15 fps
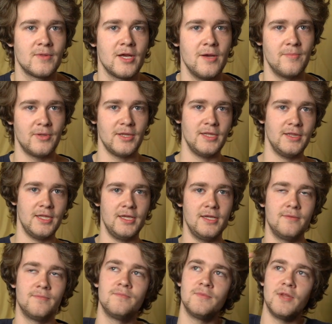
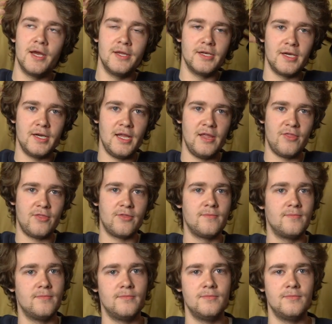completely underneath